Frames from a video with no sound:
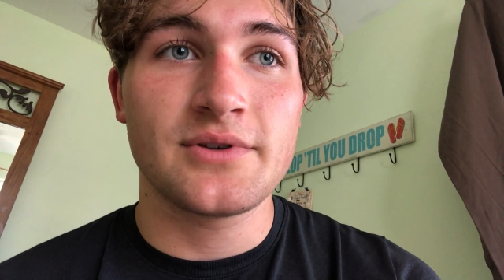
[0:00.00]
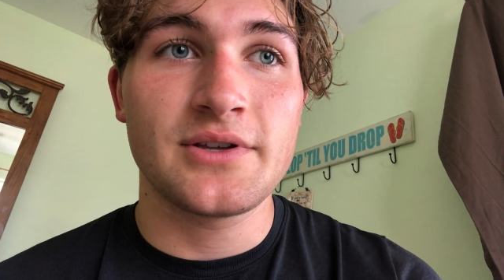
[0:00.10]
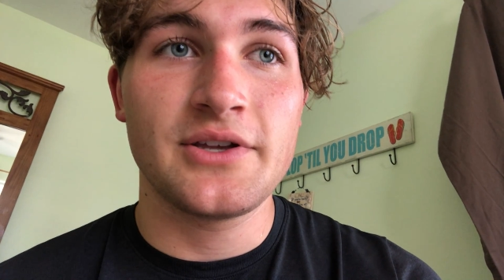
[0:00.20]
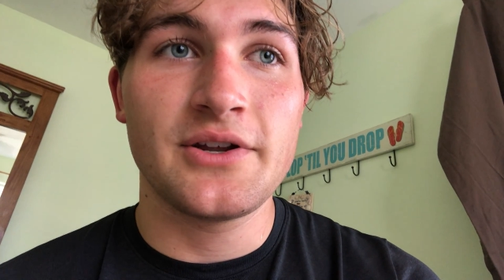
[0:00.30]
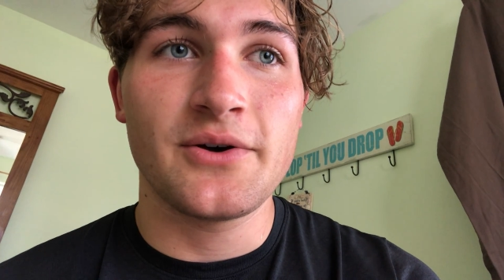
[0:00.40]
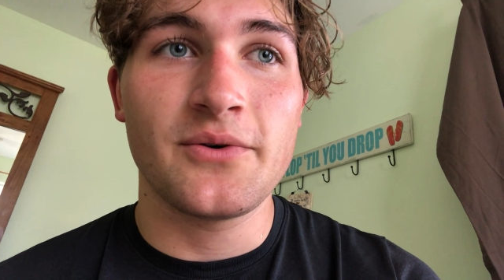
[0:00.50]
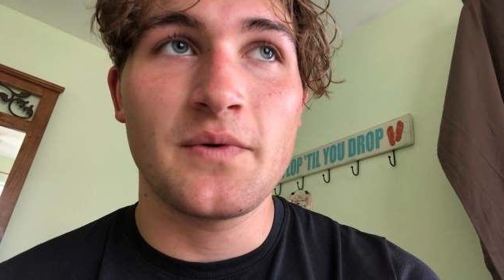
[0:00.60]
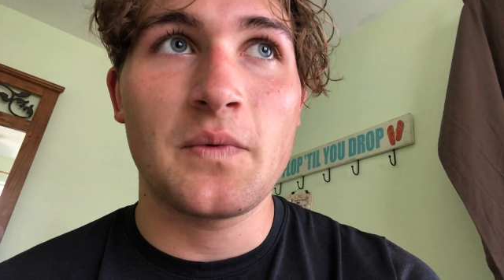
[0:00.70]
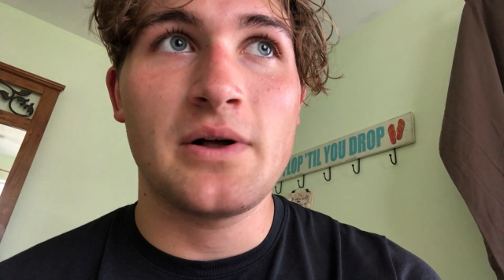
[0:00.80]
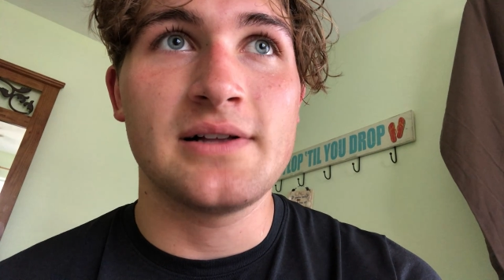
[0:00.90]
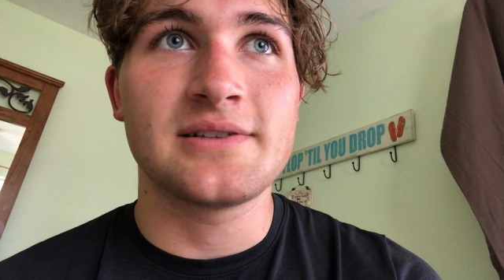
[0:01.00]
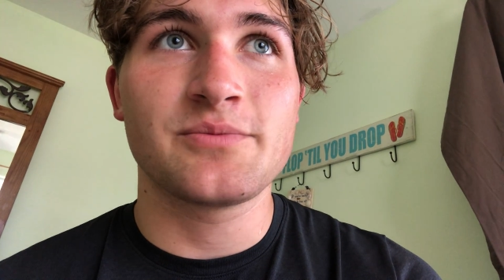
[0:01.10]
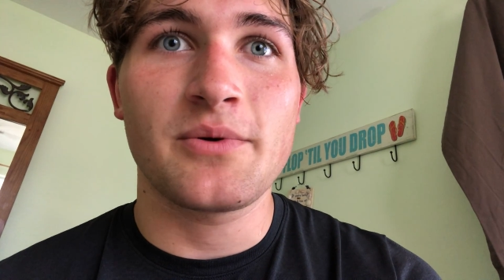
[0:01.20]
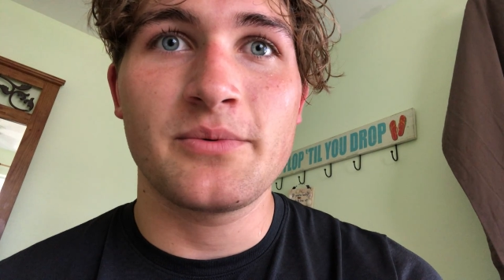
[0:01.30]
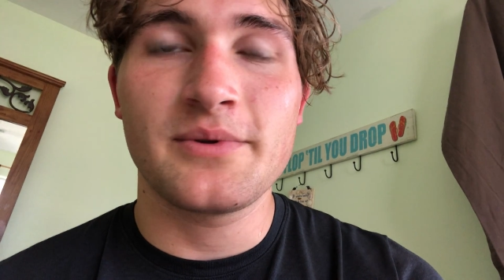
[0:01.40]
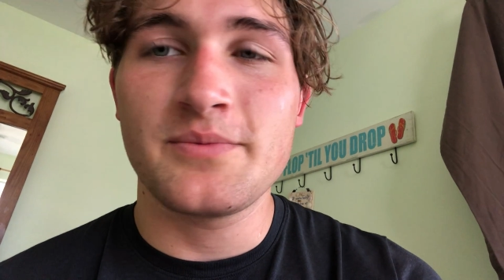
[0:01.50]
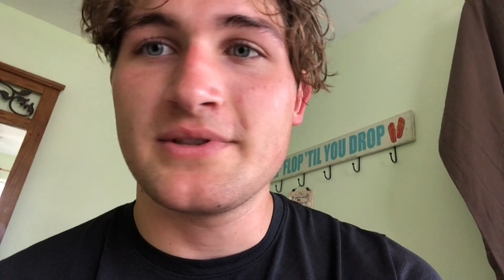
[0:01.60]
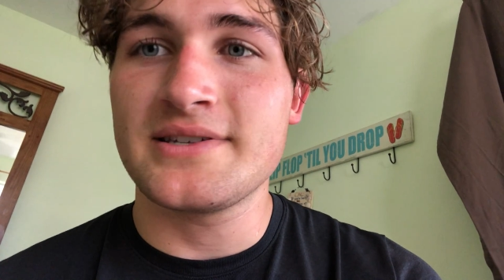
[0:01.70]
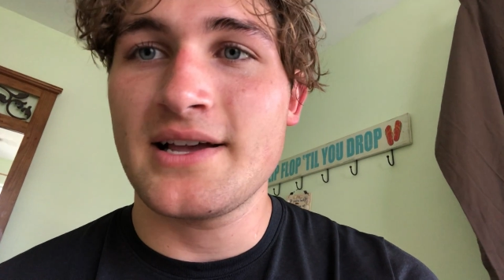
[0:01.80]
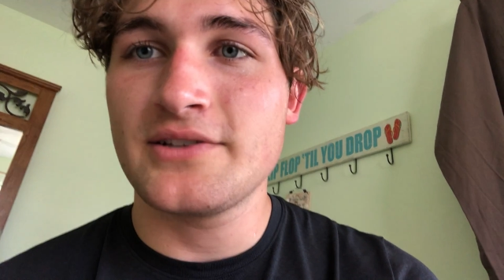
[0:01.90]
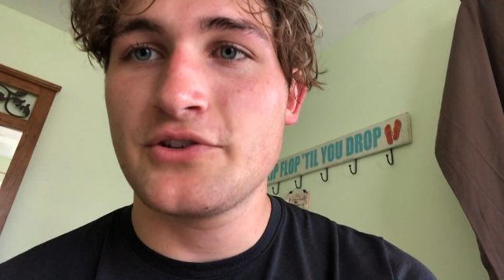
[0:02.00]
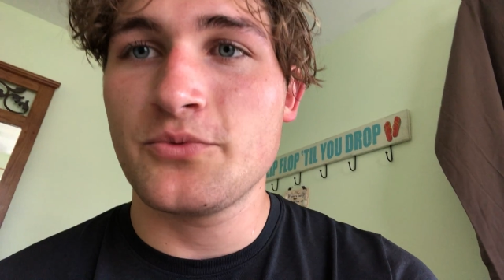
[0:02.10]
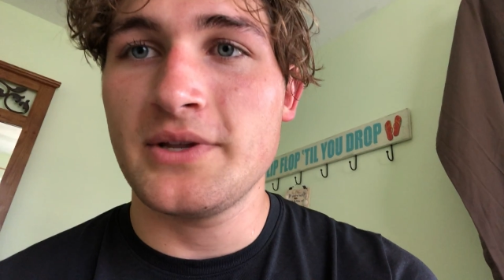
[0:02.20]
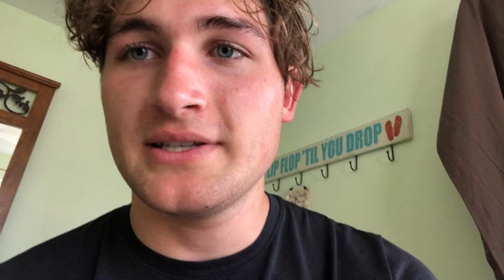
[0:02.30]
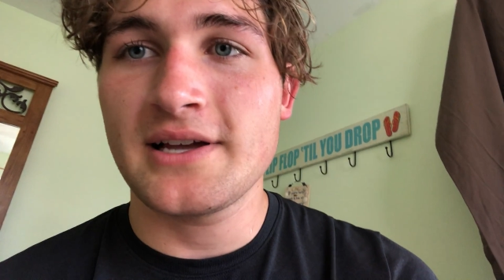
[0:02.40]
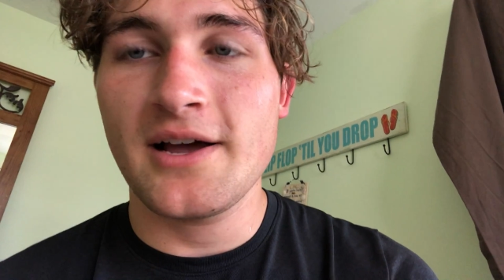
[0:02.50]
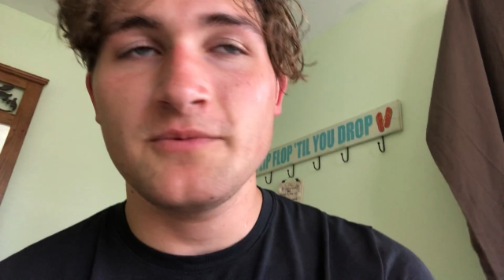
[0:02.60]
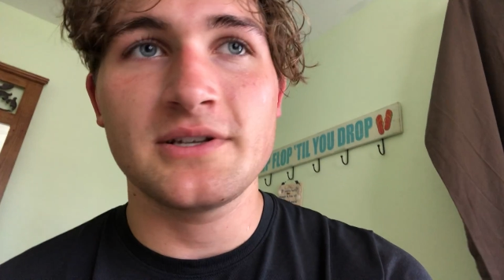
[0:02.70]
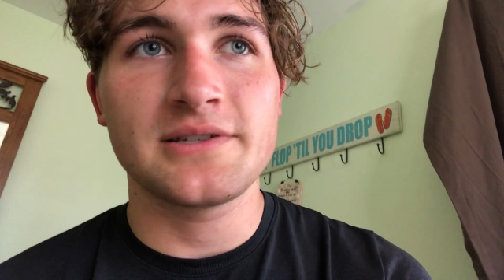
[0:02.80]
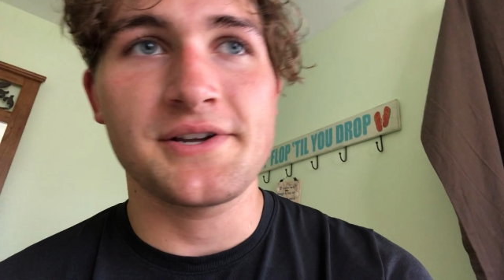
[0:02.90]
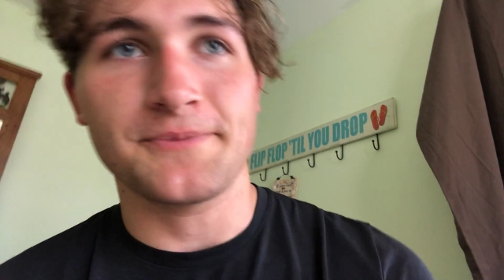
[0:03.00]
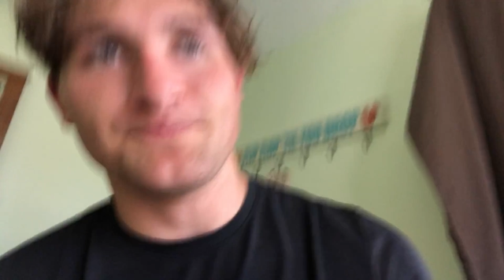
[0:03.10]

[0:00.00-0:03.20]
while it's probably been said too many times, it's like